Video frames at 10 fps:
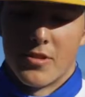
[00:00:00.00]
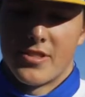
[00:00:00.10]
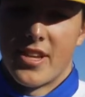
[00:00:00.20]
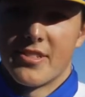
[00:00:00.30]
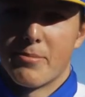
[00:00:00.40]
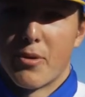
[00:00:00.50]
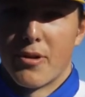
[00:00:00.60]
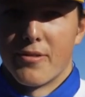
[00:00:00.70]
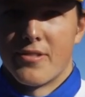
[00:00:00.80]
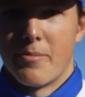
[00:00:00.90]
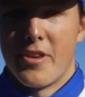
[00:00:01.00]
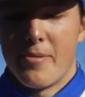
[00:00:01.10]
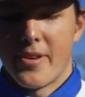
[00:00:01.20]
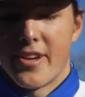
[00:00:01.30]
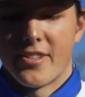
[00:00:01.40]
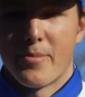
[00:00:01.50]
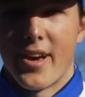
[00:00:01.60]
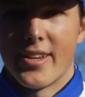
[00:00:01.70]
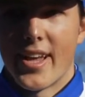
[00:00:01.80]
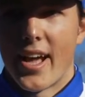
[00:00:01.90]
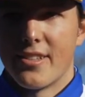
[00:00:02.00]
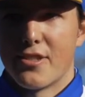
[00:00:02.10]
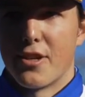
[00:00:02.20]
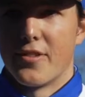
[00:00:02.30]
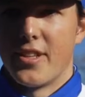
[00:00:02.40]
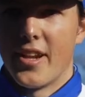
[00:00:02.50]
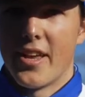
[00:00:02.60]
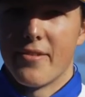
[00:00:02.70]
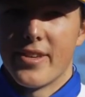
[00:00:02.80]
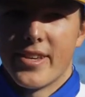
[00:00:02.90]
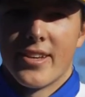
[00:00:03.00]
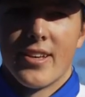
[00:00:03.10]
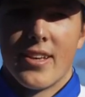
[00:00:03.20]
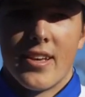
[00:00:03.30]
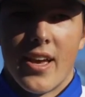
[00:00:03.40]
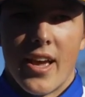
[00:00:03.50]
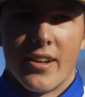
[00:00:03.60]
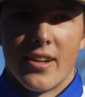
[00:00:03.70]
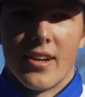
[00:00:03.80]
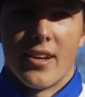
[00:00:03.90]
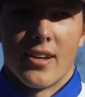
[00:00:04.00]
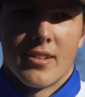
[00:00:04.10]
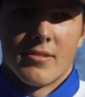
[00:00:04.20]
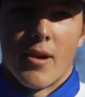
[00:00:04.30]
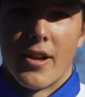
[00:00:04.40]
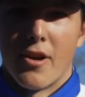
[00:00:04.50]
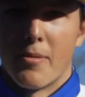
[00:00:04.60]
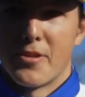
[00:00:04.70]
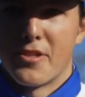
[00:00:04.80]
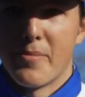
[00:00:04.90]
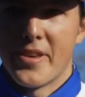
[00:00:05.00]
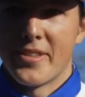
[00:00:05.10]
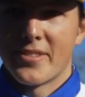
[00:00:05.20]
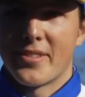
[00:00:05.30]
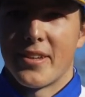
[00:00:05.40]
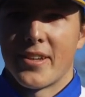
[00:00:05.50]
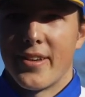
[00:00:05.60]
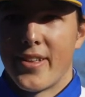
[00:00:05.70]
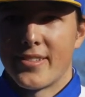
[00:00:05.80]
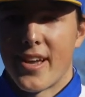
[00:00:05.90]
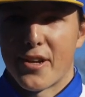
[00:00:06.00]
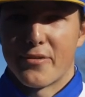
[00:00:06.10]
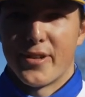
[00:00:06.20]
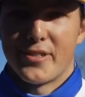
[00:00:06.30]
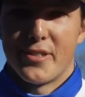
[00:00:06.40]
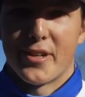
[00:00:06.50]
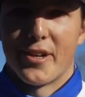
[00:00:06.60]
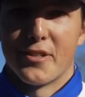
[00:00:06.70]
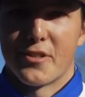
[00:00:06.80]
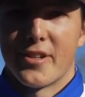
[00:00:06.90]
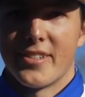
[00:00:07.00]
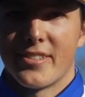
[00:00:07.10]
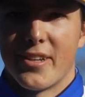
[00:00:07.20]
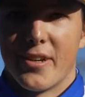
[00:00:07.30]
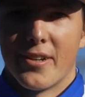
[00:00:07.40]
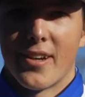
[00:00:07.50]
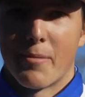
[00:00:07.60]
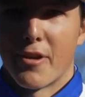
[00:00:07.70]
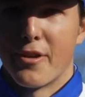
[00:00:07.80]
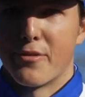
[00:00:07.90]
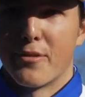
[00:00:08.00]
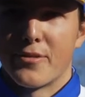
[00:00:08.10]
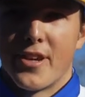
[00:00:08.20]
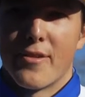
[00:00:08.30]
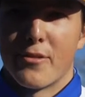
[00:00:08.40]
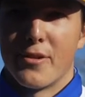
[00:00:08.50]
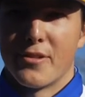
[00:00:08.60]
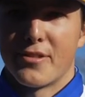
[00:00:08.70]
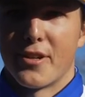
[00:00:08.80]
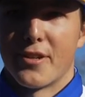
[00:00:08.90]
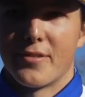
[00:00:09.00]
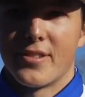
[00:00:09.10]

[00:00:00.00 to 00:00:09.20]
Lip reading: Most days important to me because my dad served in the Navy, and I know how much it means to give that sacrifice to your country, so I'm grateful to everyone who served.